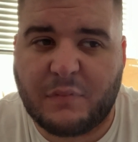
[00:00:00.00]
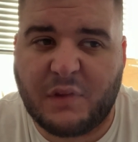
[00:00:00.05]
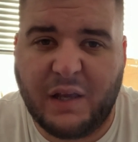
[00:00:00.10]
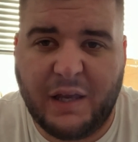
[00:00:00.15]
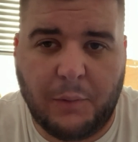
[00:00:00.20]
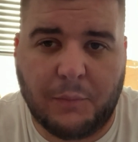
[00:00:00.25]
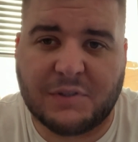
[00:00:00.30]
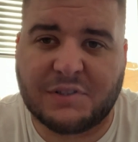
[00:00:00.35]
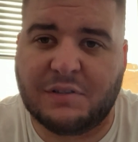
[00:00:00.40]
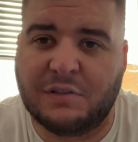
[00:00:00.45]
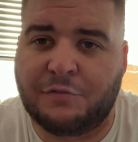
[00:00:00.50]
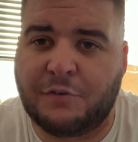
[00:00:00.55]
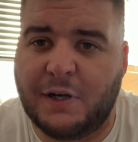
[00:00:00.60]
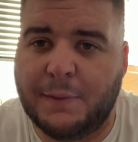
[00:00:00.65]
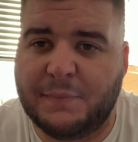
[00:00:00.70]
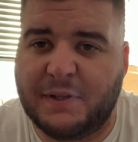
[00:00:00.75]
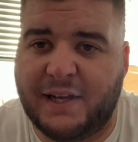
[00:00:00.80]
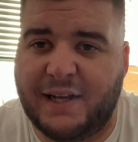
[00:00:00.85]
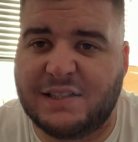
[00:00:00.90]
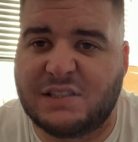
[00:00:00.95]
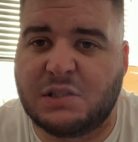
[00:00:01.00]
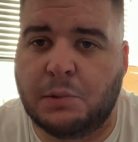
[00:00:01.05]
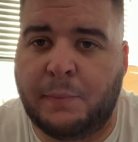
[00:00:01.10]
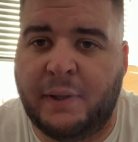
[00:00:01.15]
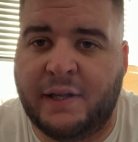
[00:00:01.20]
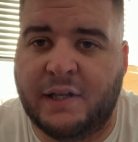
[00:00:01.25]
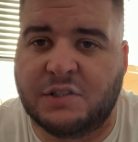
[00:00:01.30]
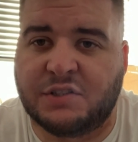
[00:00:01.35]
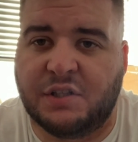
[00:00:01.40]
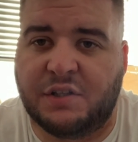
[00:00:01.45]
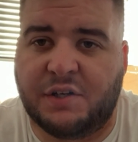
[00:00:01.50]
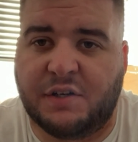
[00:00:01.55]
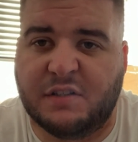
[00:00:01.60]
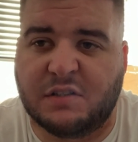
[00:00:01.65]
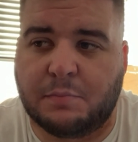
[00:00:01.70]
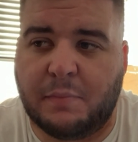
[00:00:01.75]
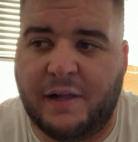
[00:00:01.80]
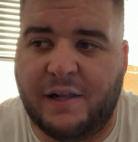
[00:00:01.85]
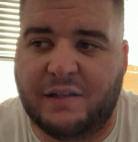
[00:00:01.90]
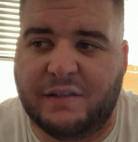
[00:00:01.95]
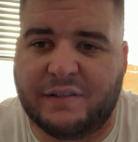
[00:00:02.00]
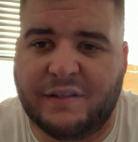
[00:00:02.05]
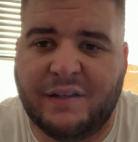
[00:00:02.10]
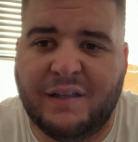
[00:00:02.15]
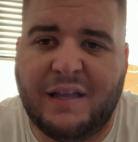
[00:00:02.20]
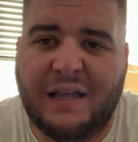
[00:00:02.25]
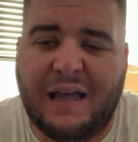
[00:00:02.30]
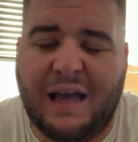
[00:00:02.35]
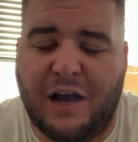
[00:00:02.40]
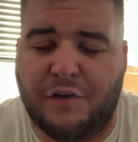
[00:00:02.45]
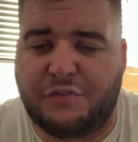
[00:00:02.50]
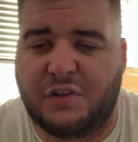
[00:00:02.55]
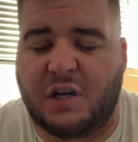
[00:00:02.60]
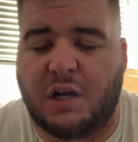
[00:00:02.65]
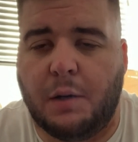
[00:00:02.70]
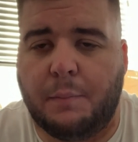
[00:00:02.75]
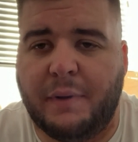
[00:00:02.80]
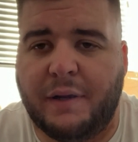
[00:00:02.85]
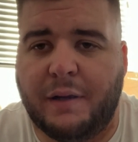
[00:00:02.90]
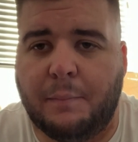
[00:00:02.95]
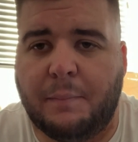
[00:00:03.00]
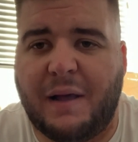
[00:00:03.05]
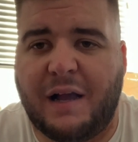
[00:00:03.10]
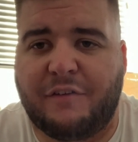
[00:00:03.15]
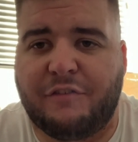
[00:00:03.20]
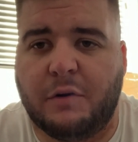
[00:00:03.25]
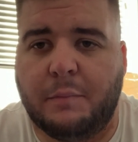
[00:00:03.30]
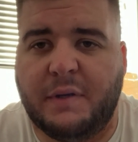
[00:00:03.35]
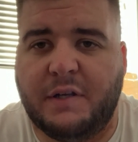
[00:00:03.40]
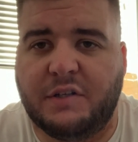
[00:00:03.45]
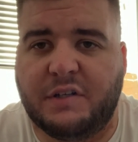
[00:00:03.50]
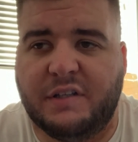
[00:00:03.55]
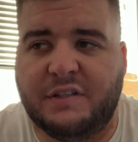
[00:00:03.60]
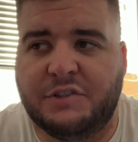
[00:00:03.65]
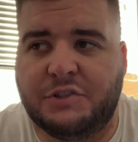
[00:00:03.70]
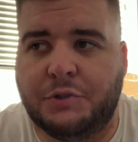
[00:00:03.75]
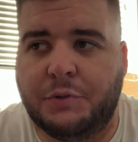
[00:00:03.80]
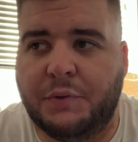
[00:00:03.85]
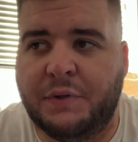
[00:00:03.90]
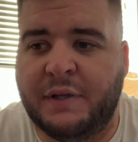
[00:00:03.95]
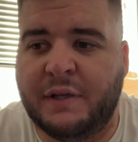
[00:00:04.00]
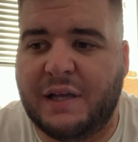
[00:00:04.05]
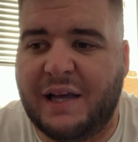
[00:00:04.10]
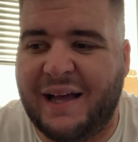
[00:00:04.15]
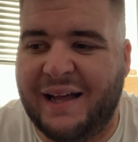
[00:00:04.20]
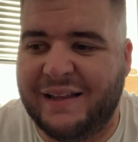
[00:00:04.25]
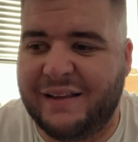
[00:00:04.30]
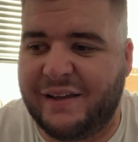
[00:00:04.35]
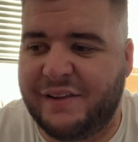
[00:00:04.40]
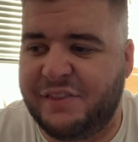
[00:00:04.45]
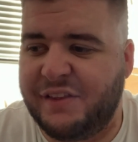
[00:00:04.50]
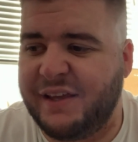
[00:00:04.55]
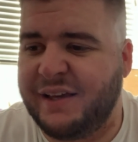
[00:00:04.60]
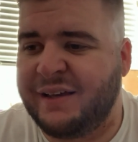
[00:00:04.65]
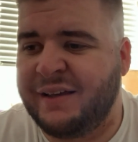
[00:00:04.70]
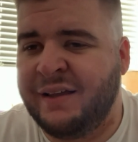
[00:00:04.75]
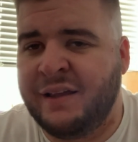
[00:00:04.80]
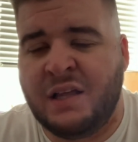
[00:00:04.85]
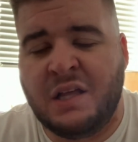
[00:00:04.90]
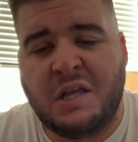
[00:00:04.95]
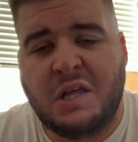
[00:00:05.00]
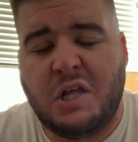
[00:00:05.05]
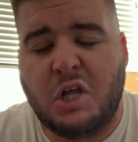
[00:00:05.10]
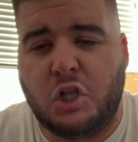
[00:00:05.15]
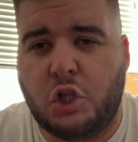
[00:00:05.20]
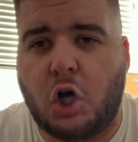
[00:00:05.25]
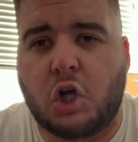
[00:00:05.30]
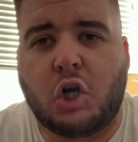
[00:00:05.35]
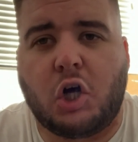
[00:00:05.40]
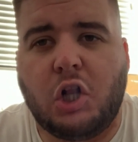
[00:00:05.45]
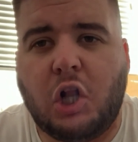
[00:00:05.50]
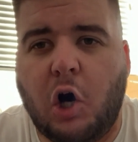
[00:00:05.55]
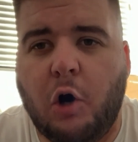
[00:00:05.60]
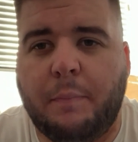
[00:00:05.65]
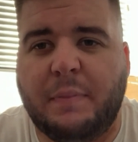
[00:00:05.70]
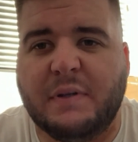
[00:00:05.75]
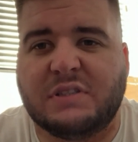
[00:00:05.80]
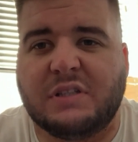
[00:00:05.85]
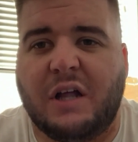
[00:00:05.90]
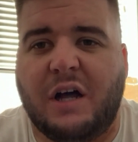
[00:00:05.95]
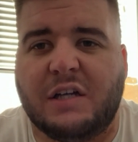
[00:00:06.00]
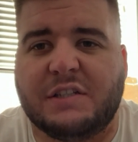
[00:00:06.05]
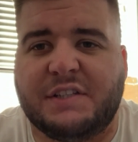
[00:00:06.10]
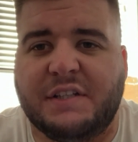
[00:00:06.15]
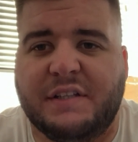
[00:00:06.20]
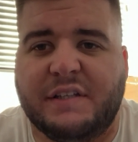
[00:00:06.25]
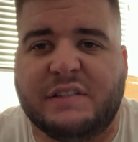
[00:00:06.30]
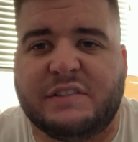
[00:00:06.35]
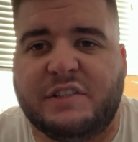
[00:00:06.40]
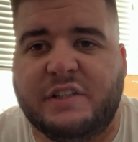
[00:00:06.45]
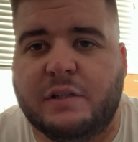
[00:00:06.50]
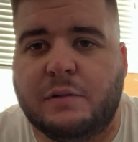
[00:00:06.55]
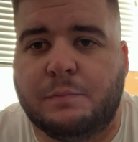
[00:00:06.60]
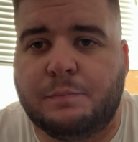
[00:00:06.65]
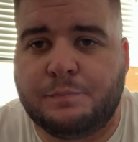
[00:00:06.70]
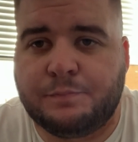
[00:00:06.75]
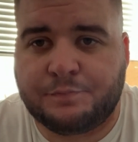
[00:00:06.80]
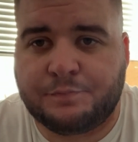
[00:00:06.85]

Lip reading: it was good for him to get some minutes under his belt after coming back from England duty. And I think not all hope is lost in this deal.